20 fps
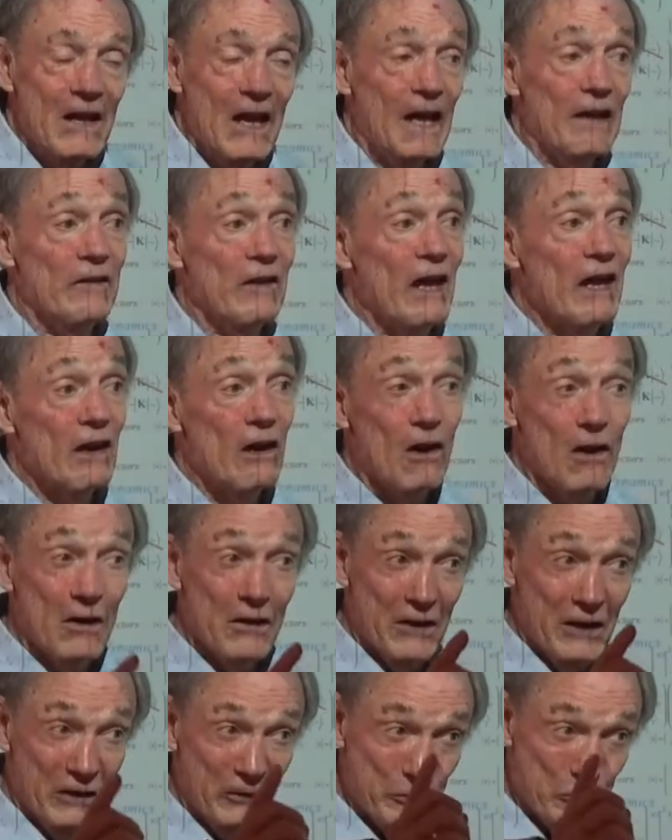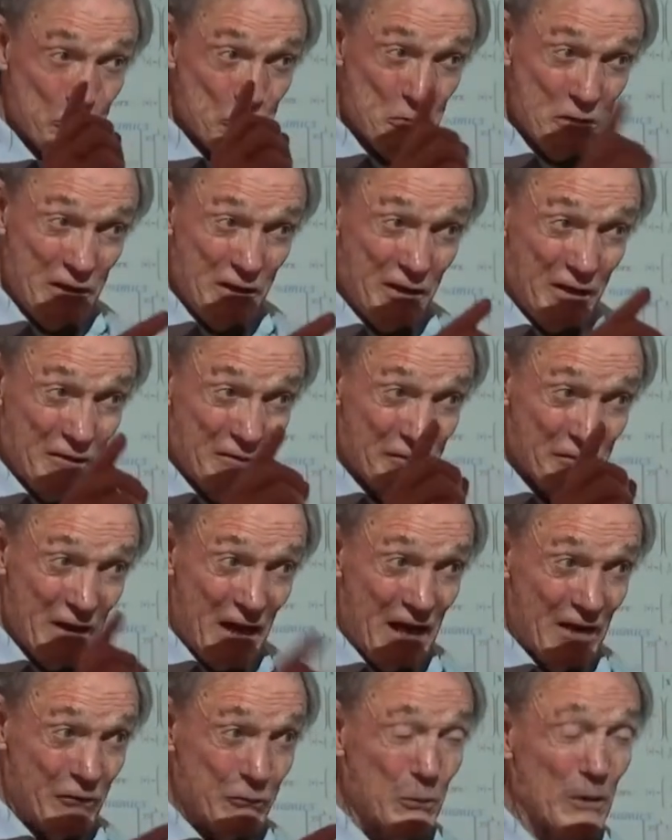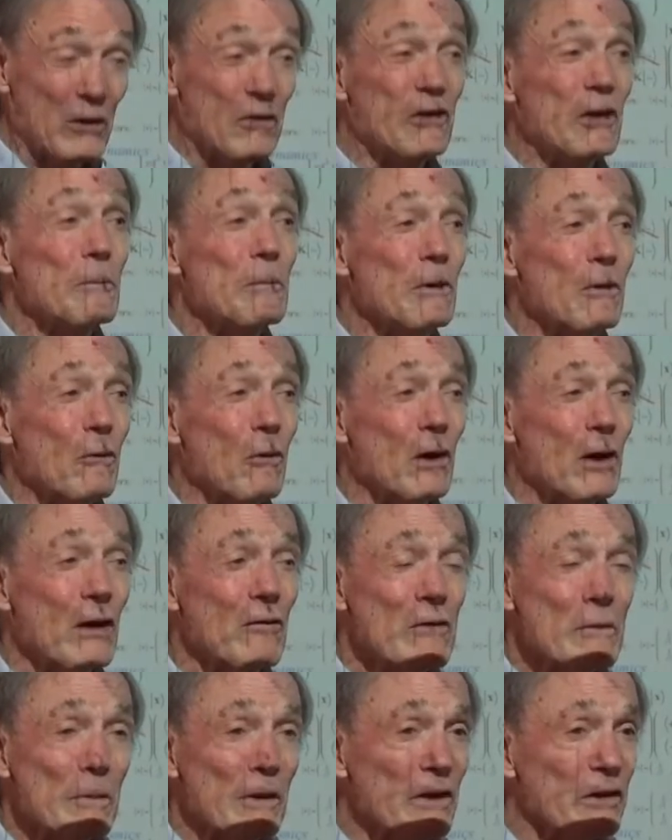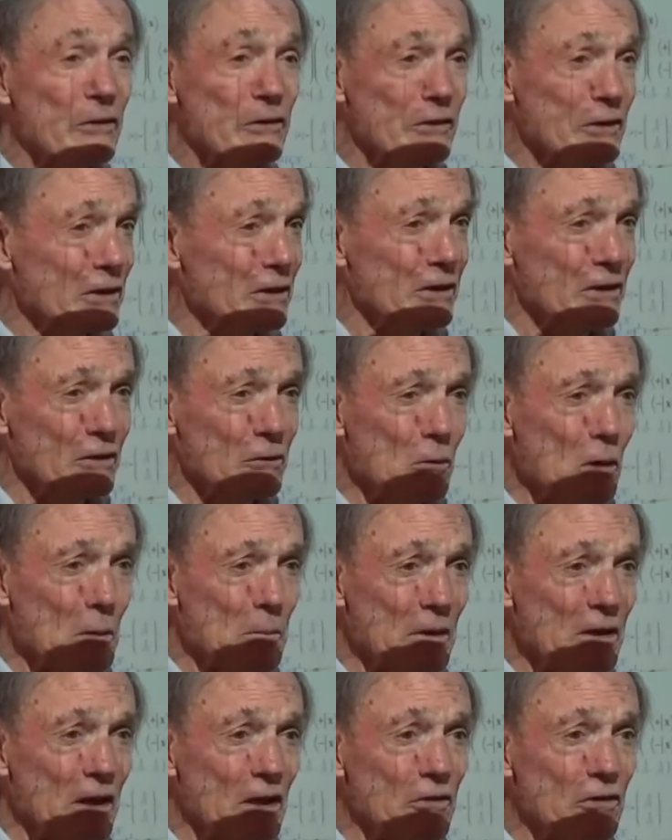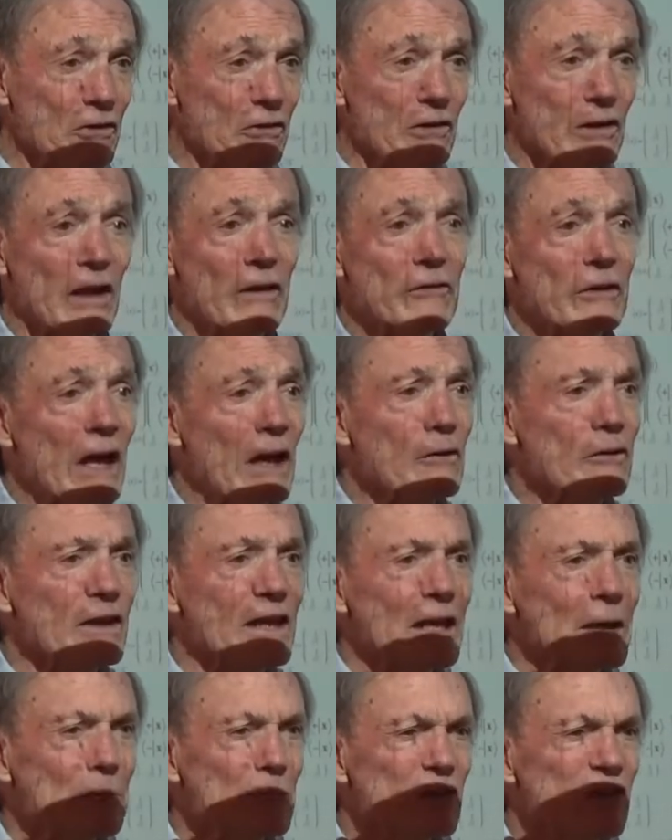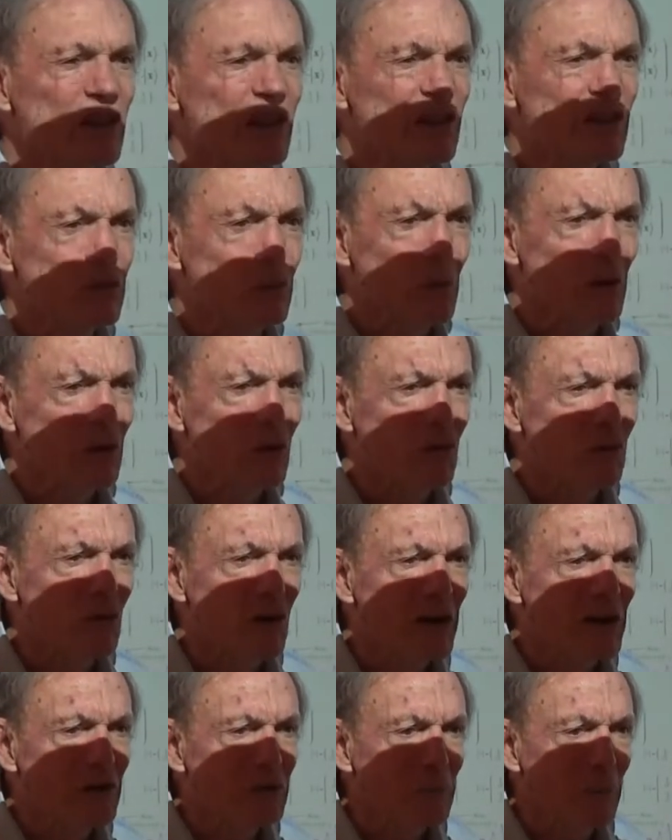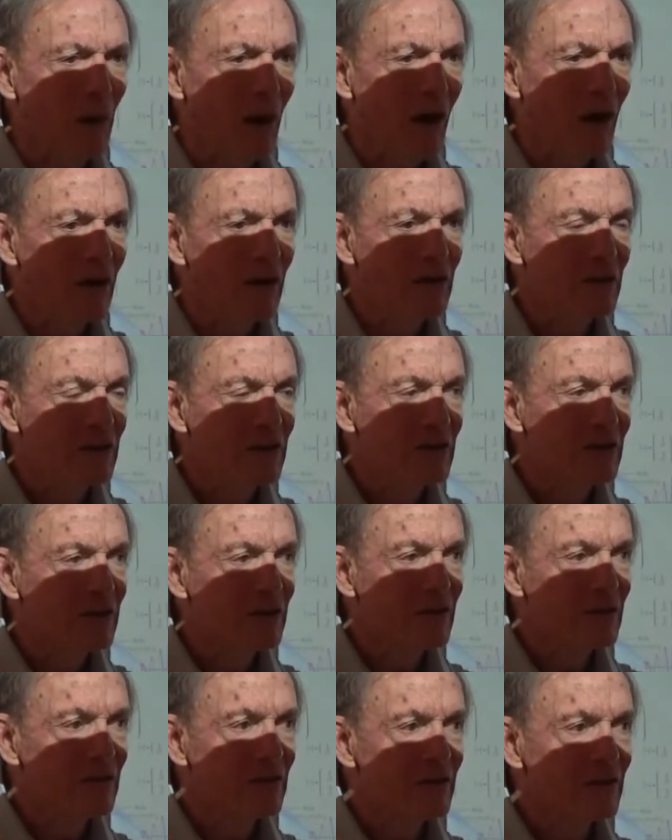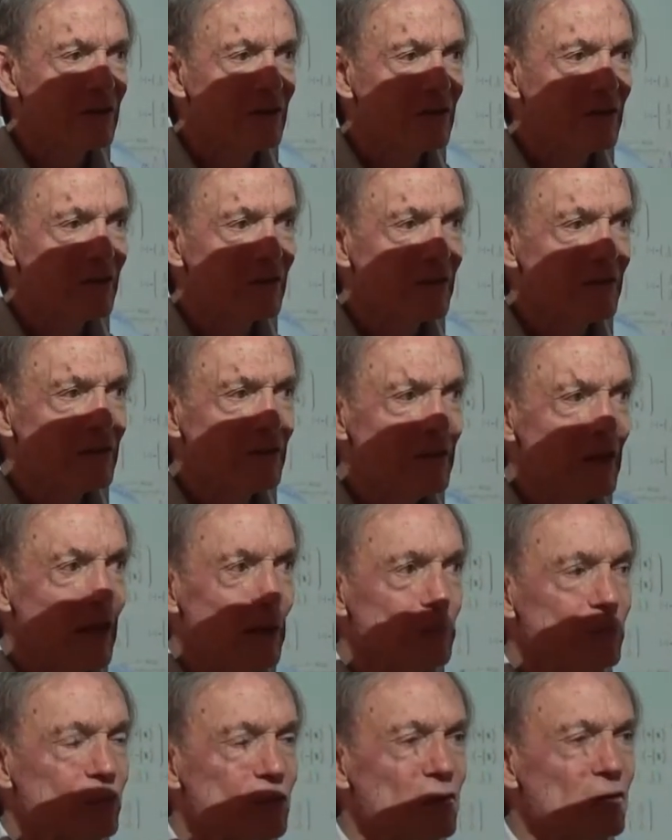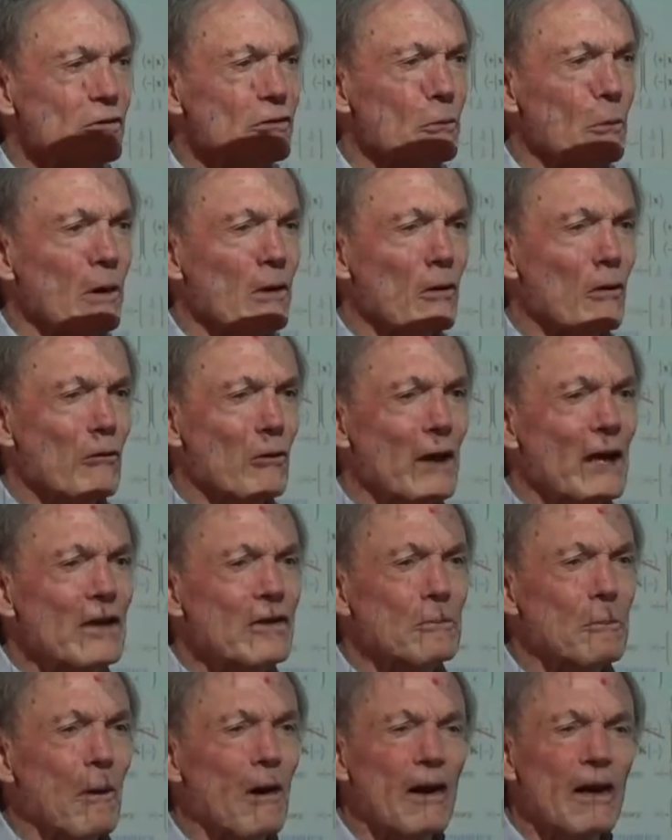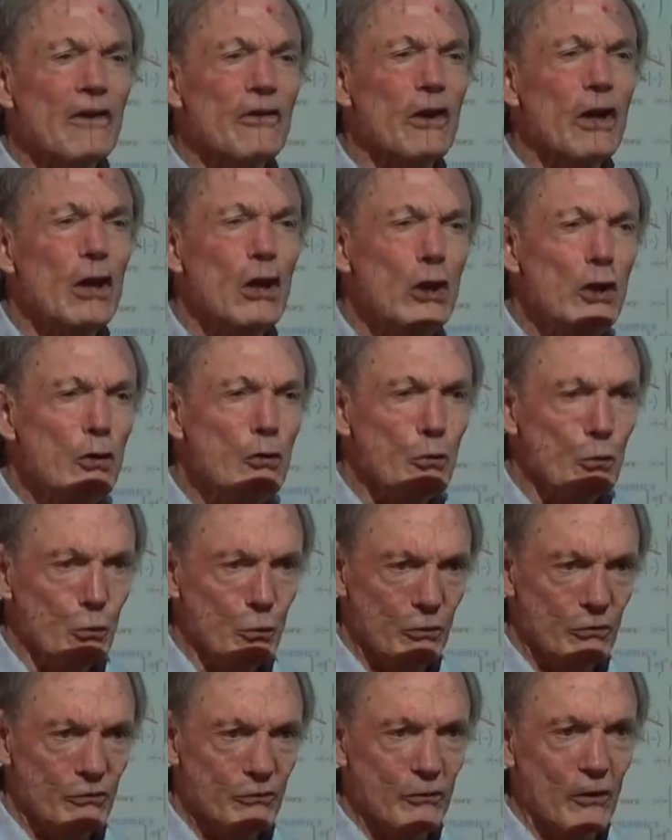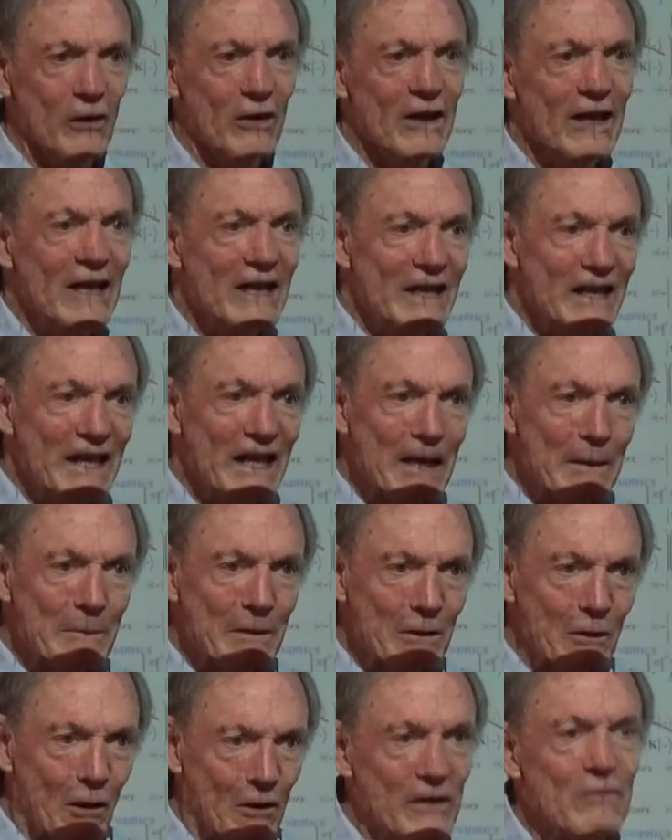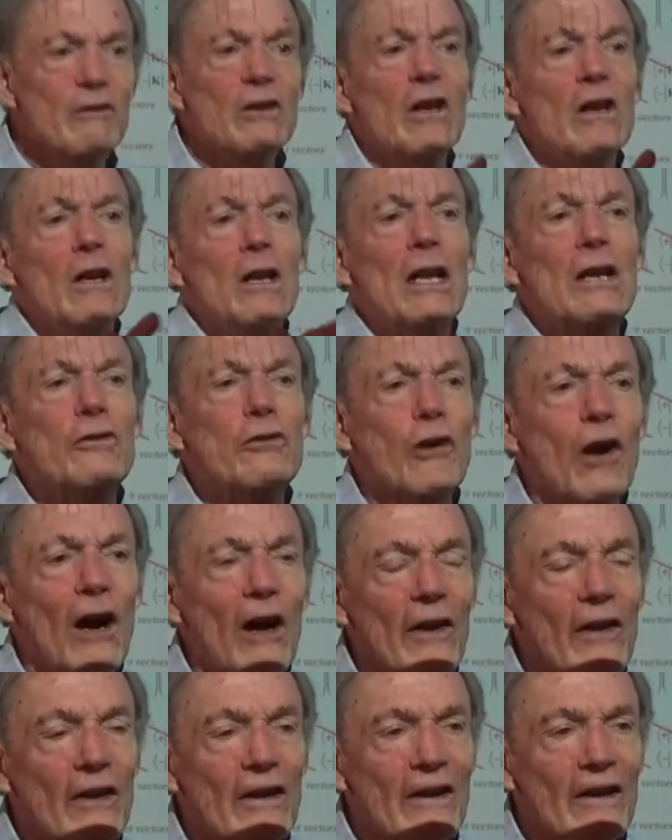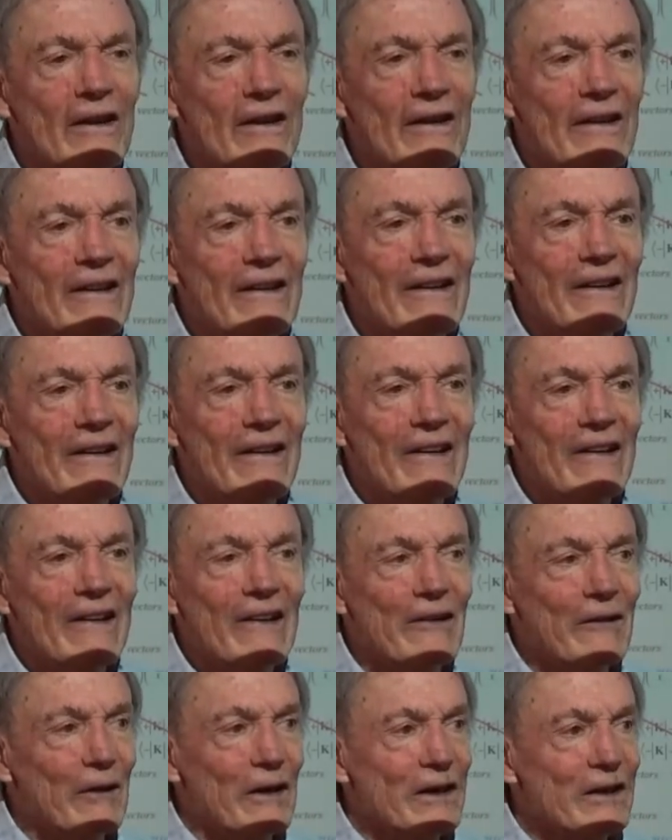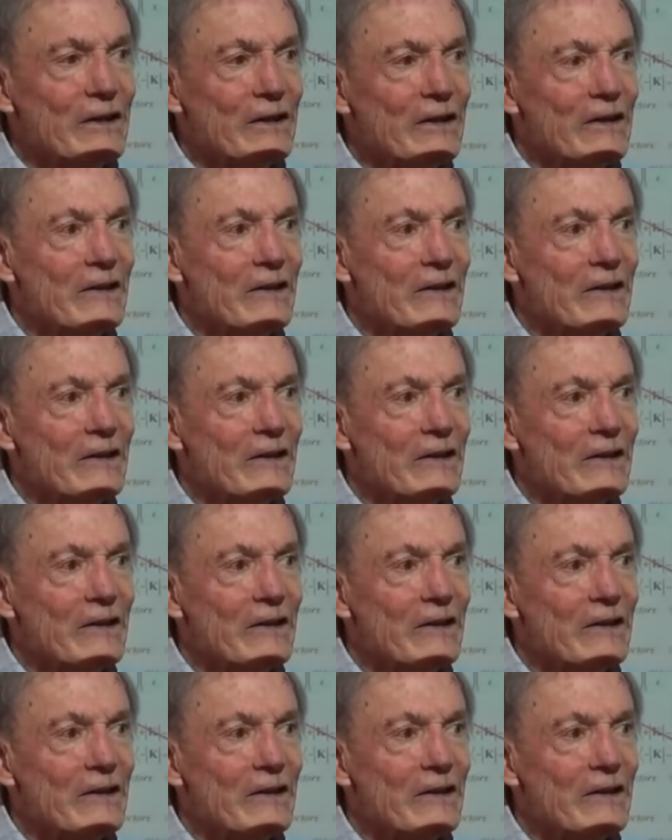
And that heart is really fast. What, some, what everybody's done in quantum mechanics is left out the mc squared over h bar. MC squared over H bar is huge for any M at all, even an electron, right?